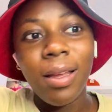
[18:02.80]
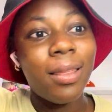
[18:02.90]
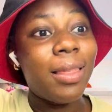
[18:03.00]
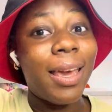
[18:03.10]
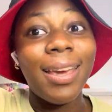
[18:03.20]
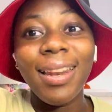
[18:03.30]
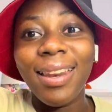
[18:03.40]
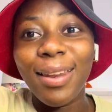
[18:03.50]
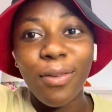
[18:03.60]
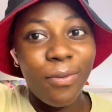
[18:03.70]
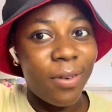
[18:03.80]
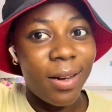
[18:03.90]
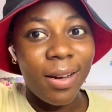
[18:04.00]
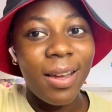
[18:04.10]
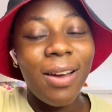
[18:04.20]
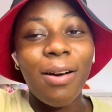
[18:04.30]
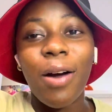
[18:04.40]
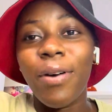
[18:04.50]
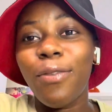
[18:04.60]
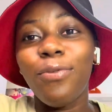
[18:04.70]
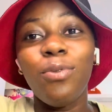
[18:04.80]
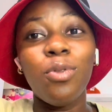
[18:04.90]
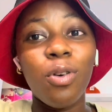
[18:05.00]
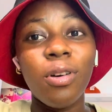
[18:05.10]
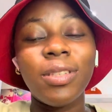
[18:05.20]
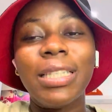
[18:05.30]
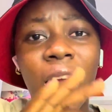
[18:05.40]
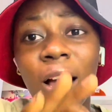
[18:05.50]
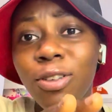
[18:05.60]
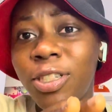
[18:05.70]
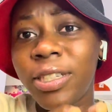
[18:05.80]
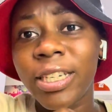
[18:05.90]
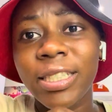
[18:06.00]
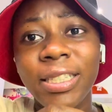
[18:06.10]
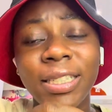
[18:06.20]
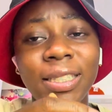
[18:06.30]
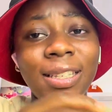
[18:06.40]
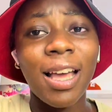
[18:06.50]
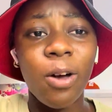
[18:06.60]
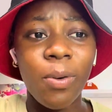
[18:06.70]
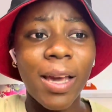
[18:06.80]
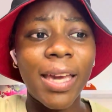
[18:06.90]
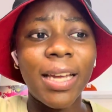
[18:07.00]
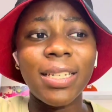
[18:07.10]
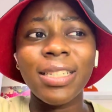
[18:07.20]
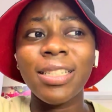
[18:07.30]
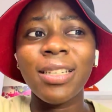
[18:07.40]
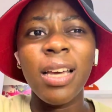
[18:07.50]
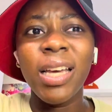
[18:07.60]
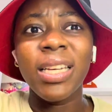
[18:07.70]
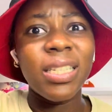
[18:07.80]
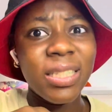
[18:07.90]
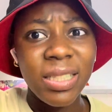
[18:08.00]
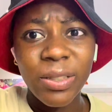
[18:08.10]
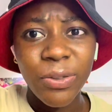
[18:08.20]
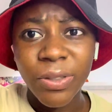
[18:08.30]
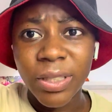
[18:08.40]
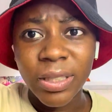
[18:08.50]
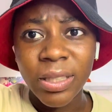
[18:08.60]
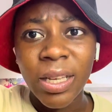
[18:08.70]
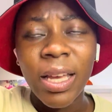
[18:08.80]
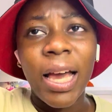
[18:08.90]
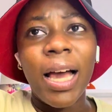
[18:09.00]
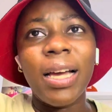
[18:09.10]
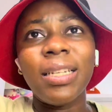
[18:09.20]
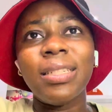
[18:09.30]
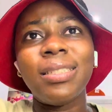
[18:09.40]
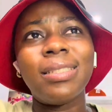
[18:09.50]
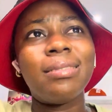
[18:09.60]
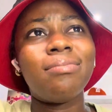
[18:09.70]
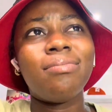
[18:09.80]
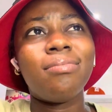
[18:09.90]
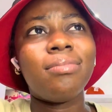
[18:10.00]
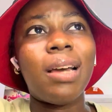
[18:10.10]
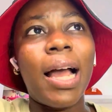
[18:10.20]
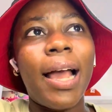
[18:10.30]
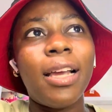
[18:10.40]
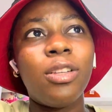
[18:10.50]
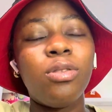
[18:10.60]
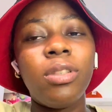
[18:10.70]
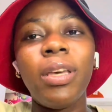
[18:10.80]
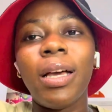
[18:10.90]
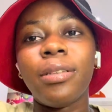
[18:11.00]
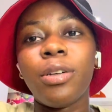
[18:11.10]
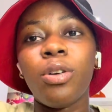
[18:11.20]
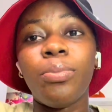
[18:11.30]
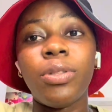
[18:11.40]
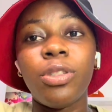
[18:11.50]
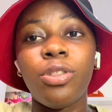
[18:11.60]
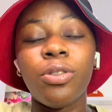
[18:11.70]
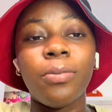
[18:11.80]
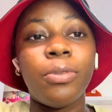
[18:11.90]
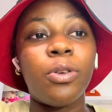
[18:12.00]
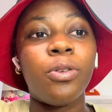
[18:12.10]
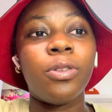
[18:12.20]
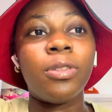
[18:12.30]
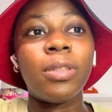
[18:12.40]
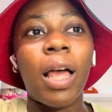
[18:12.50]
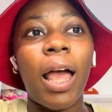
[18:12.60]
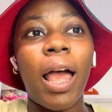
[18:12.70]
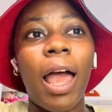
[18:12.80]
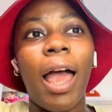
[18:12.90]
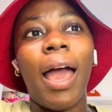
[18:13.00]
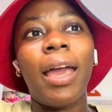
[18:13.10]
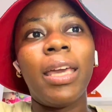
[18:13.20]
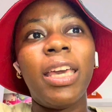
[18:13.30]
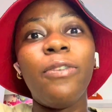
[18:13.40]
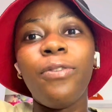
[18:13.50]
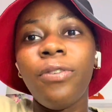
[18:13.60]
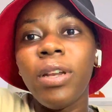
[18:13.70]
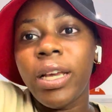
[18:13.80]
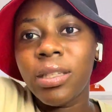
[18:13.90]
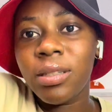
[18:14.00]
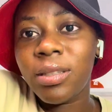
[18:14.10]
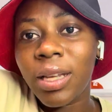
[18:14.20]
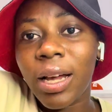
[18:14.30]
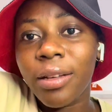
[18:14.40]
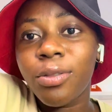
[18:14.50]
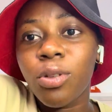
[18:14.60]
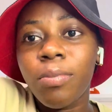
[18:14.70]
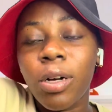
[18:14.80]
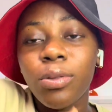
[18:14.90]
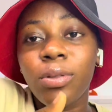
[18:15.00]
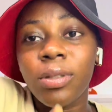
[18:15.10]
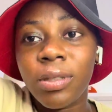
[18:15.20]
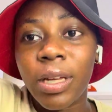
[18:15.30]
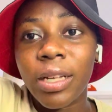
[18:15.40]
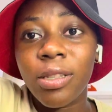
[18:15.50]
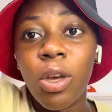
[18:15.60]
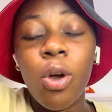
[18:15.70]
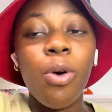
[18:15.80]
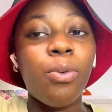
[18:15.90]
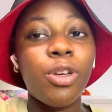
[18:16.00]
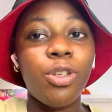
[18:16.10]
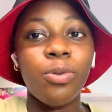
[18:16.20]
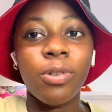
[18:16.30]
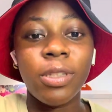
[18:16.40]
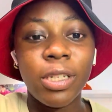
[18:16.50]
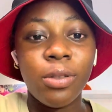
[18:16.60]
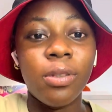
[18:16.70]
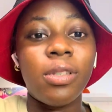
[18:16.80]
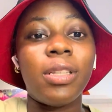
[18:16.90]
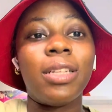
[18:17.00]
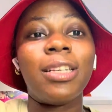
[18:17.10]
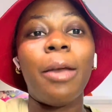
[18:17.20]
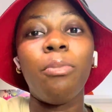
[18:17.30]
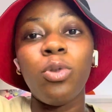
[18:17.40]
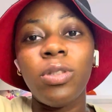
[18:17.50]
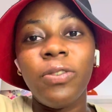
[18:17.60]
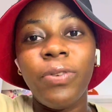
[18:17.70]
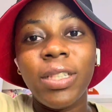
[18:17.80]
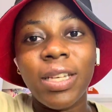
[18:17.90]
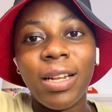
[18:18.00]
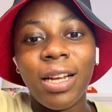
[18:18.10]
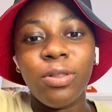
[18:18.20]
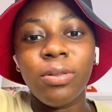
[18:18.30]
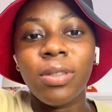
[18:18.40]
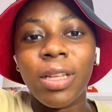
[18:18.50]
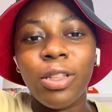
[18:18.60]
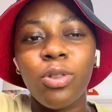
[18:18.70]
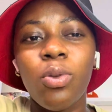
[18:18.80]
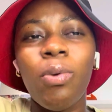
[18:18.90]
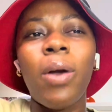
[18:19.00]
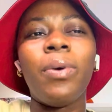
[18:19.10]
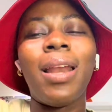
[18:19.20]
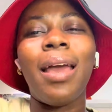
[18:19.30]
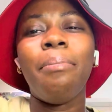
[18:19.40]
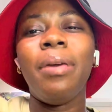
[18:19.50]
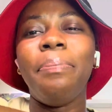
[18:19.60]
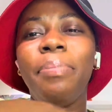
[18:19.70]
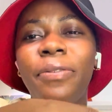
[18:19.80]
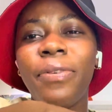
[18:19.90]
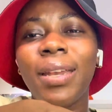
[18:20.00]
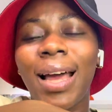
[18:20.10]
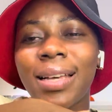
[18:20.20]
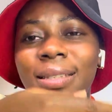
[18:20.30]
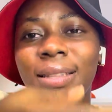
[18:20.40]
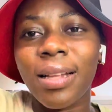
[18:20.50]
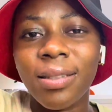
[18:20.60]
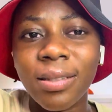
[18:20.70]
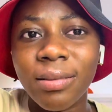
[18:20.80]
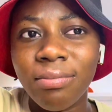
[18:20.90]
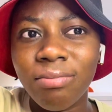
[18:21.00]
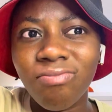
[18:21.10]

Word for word: Like never. Our vlogs, how she edits, how I edit is different. And I don't see it as a competition because I influenced her somehow to start when she wanted to start i motivated her to start so why will i be beefing her starting